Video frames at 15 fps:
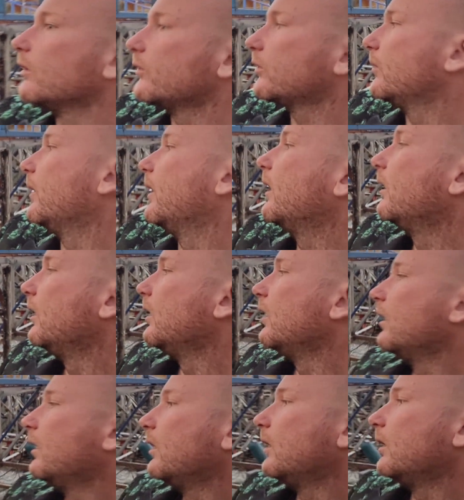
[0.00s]
square
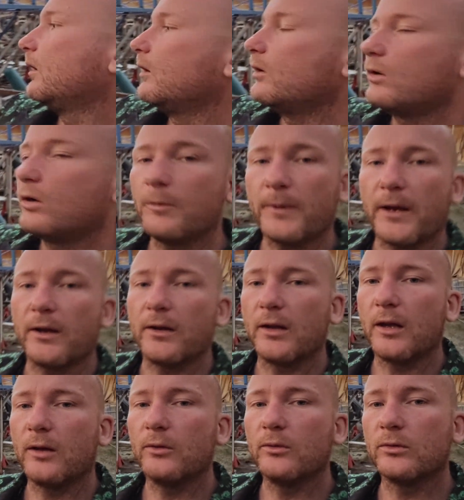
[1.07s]
or
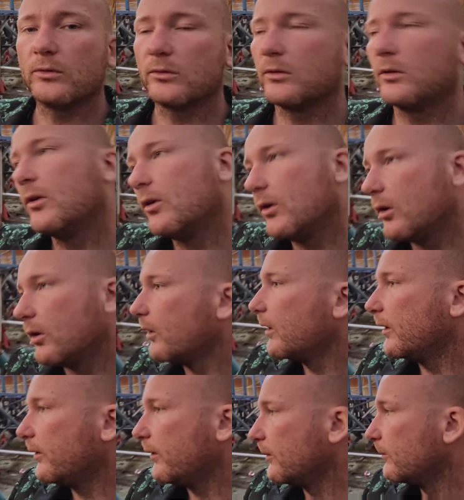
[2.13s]
parallel or
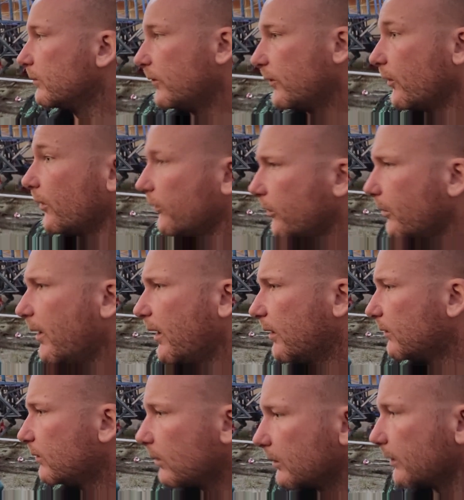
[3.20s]
anything is not square
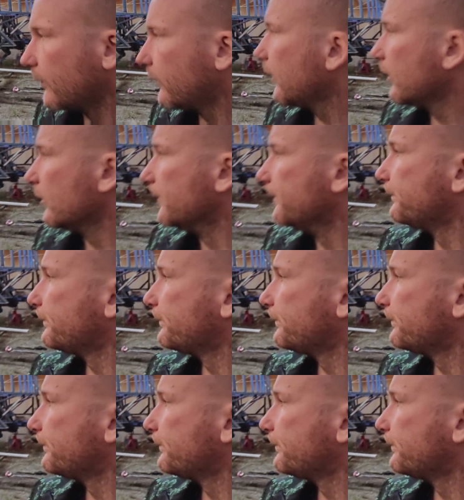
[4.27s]
on this vehicle.